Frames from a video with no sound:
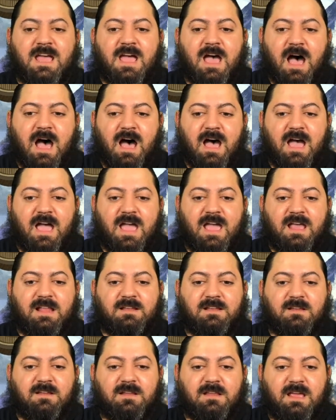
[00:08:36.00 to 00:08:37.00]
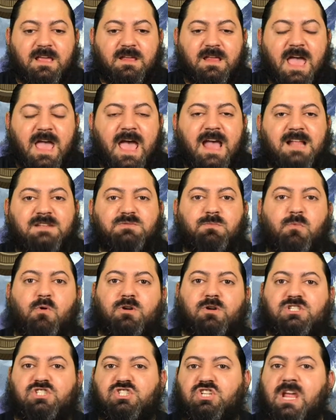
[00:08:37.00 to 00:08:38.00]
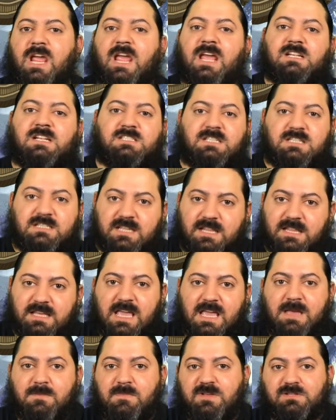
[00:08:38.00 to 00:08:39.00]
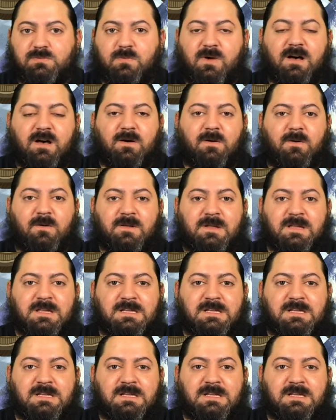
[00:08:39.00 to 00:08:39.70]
and it adds more chance into the game as well.